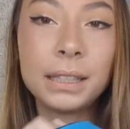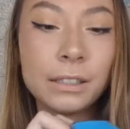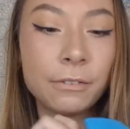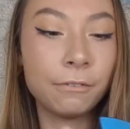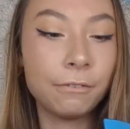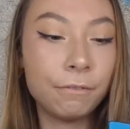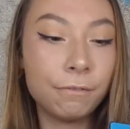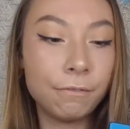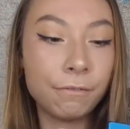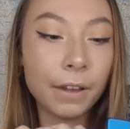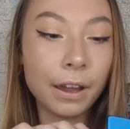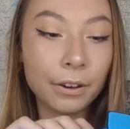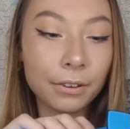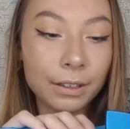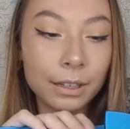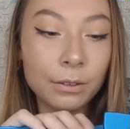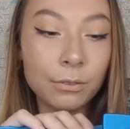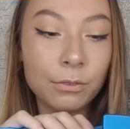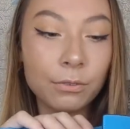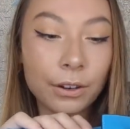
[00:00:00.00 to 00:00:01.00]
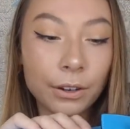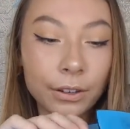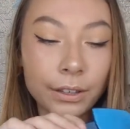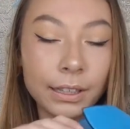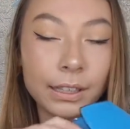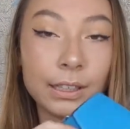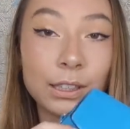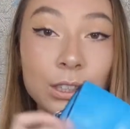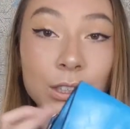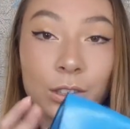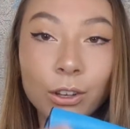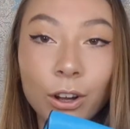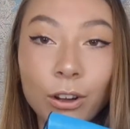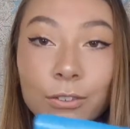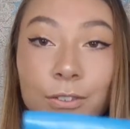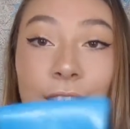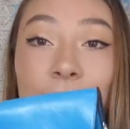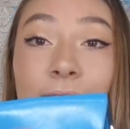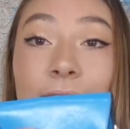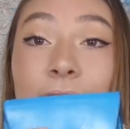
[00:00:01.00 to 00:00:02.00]
it's very, very
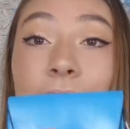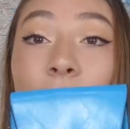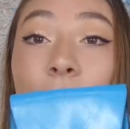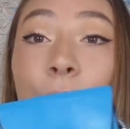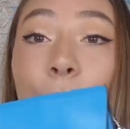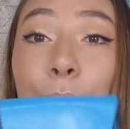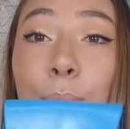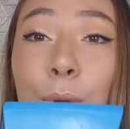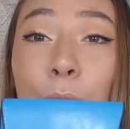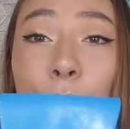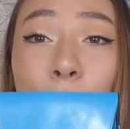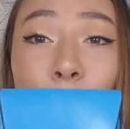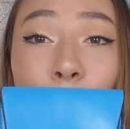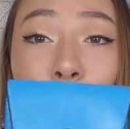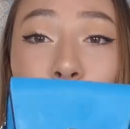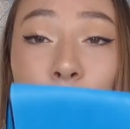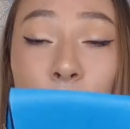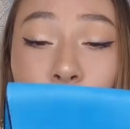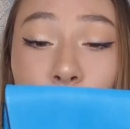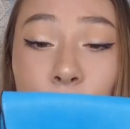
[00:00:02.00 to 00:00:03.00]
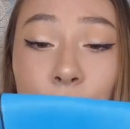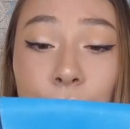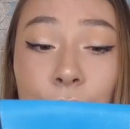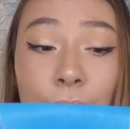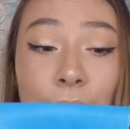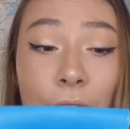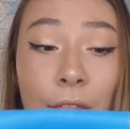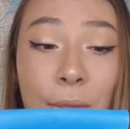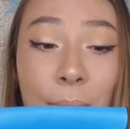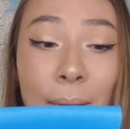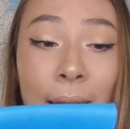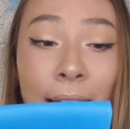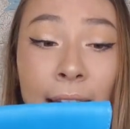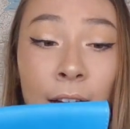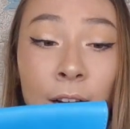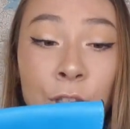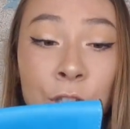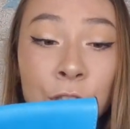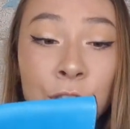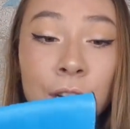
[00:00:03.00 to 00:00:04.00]
soft. This is a beautiful little leather
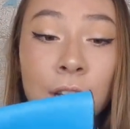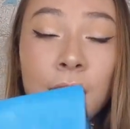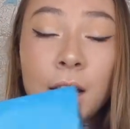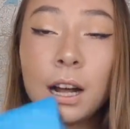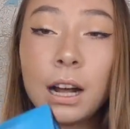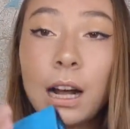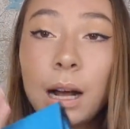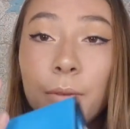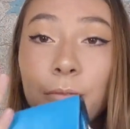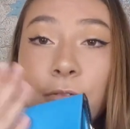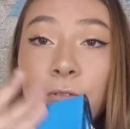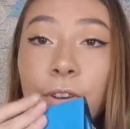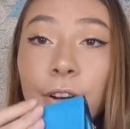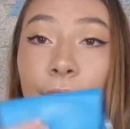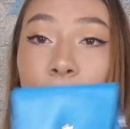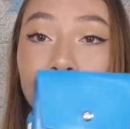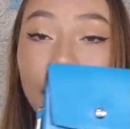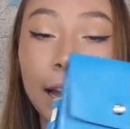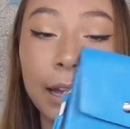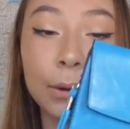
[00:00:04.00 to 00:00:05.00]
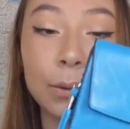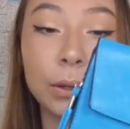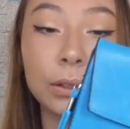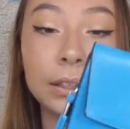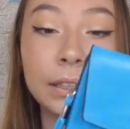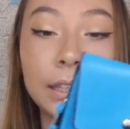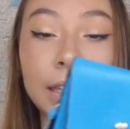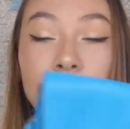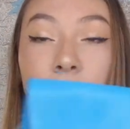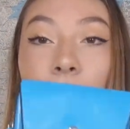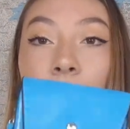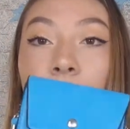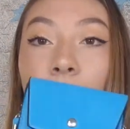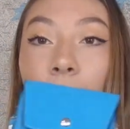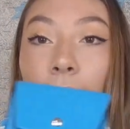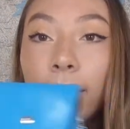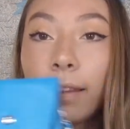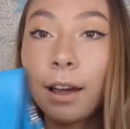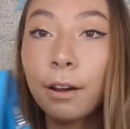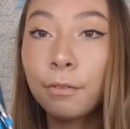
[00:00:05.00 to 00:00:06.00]
pouch. Very high quality, and I
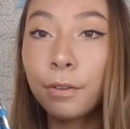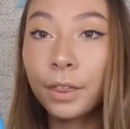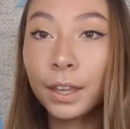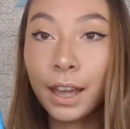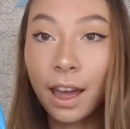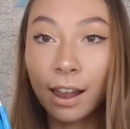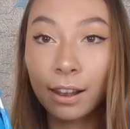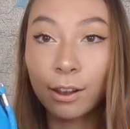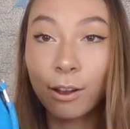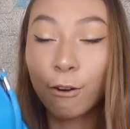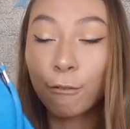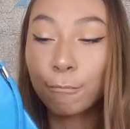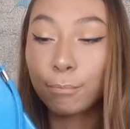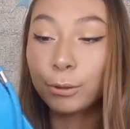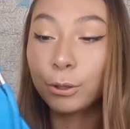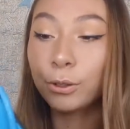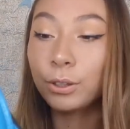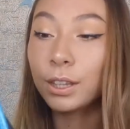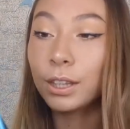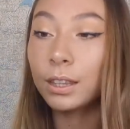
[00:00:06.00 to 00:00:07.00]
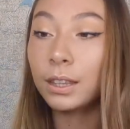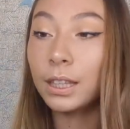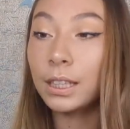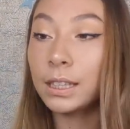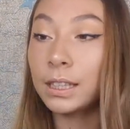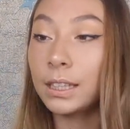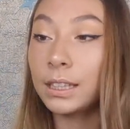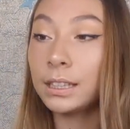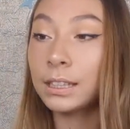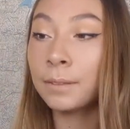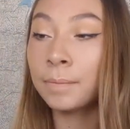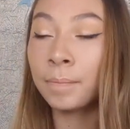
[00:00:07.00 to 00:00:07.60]
love the color of blue that this is.